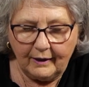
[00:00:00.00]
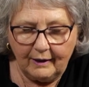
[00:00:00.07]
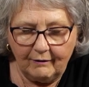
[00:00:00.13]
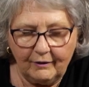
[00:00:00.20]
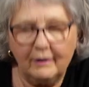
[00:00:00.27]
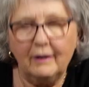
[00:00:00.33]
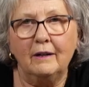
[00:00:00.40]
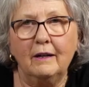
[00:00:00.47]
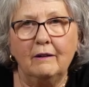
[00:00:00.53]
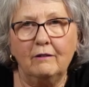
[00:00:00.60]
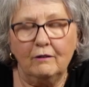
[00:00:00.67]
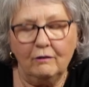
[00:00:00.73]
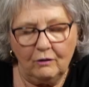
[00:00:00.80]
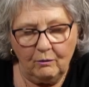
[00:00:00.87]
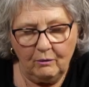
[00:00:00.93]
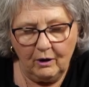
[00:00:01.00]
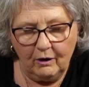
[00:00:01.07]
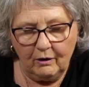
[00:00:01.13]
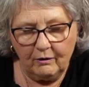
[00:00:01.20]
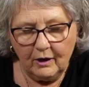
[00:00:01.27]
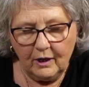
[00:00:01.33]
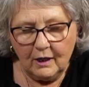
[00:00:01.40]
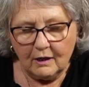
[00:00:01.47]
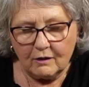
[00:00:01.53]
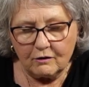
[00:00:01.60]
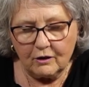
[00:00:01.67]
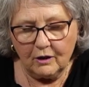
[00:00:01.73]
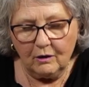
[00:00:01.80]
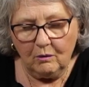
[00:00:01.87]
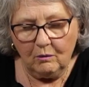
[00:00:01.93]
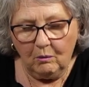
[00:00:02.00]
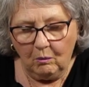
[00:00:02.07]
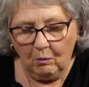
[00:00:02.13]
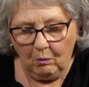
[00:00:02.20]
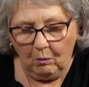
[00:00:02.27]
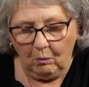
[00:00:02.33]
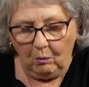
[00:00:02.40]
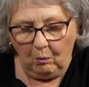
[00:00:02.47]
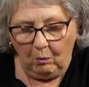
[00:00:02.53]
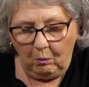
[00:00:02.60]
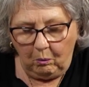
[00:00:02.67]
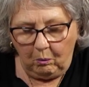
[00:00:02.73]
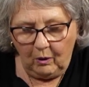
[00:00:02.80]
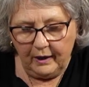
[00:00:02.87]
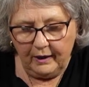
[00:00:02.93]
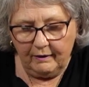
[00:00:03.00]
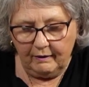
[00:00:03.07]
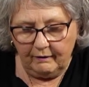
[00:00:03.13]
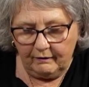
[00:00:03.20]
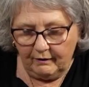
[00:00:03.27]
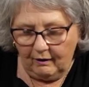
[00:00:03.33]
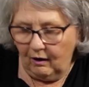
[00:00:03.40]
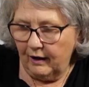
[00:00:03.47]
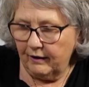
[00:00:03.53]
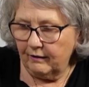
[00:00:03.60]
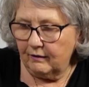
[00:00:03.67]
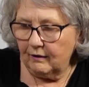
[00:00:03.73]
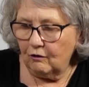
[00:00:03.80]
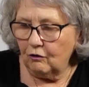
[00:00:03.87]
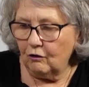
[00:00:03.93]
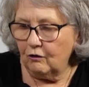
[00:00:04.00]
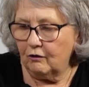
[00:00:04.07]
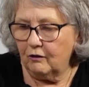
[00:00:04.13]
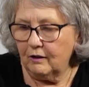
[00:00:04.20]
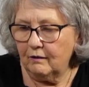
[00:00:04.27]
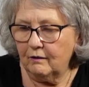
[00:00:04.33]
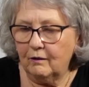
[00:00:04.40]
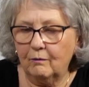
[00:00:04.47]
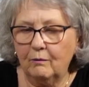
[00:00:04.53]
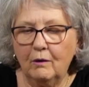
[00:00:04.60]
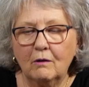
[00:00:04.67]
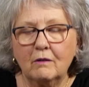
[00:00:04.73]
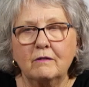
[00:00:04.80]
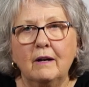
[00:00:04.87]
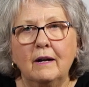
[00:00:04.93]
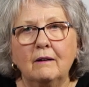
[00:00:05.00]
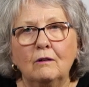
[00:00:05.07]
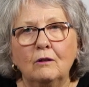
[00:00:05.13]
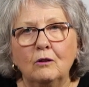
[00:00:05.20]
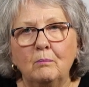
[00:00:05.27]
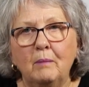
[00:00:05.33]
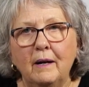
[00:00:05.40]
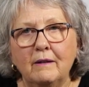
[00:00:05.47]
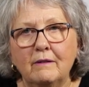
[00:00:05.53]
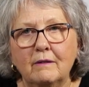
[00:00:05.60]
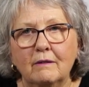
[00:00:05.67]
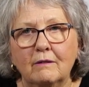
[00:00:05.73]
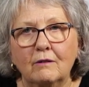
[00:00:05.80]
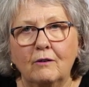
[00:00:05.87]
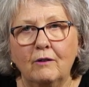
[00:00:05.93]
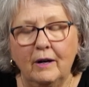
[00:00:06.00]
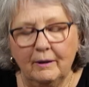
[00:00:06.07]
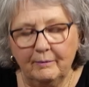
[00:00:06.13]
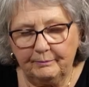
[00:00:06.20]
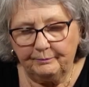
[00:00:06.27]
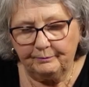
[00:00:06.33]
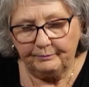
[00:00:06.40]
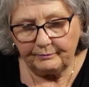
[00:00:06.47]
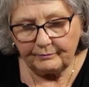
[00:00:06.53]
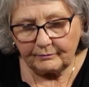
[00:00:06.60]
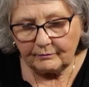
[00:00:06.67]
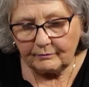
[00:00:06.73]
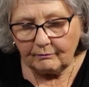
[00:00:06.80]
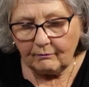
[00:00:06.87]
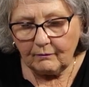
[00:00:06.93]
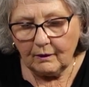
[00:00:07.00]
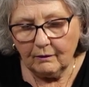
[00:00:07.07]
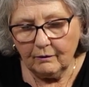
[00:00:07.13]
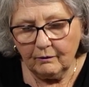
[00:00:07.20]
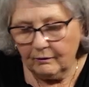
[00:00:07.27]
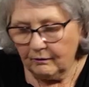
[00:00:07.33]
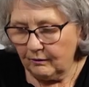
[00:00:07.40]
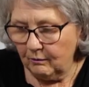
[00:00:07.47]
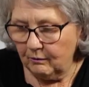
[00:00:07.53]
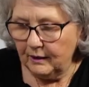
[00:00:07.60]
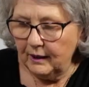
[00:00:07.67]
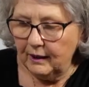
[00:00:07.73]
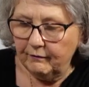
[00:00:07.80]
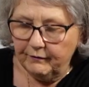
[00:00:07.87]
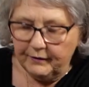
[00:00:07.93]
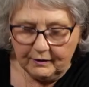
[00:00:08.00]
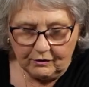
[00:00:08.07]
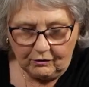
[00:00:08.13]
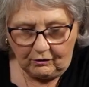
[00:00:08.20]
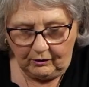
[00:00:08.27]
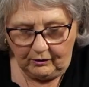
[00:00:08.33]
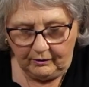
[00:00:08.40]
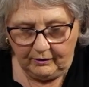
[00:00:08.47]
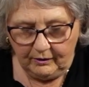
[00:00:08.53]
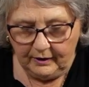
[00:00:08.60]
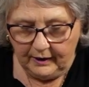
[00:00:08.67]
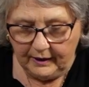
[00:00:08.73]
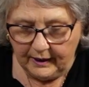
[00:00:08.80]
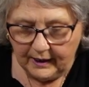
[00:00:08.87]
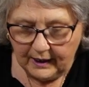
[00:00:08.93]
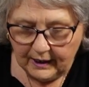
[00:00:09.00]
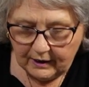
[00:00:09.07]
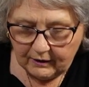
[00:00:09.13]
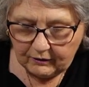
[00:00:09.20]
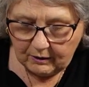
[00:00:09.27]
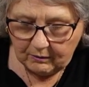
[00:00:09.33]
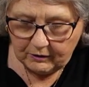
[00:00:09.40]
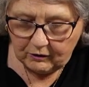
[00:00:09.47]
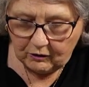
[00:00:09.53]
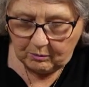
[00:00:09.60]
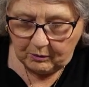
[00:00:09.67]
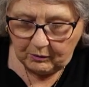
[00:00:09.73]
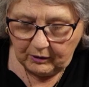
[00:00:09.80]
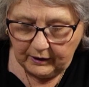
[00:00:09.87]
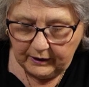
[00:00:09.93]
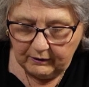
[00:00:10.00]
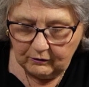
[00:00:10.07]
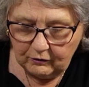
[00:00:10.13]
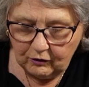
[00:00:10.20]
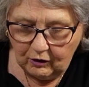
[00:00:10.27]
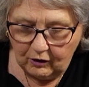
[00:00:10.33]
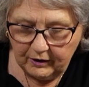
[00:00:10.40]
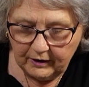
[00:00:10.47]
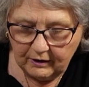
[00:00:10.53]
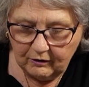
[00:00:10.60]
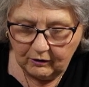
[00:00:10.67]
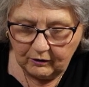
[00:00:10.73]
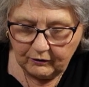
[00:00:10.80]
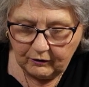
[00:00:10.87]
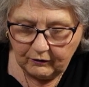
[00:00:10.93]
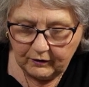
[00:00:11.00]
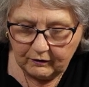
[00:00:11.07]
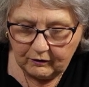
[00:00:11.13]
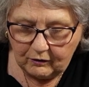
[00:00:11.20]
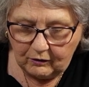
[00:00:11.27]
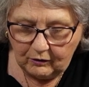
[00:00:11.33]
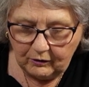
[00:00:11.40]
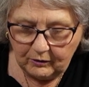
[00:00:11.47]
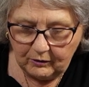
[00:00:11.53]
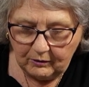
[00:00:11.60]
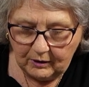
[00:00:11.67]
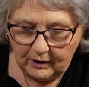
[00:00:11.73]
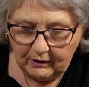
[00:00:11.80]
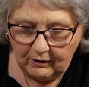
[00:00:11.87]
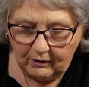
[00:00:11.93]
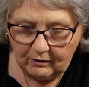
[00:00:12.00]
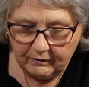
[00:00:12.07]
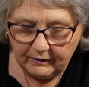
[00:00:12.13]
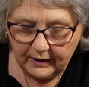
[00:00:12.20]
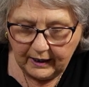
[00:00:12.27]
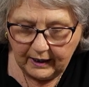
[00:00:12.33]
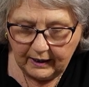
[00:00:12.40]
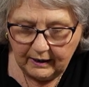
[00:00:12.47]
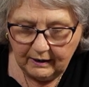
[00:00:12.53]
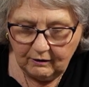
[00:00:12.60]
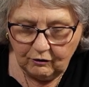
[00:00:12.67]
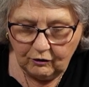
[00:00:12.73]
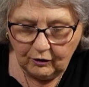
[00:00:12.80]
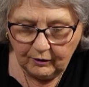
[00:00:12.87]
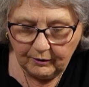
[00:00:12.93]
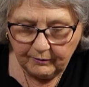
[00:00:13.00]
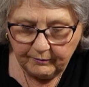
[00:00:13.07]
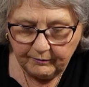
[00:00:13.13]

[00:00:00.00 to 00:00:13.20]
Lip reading: everything gets in the road. So we decided that using the Roxanne glue based, it's great. So we love this glue. So we just put little tiny dots of this glue along the edge,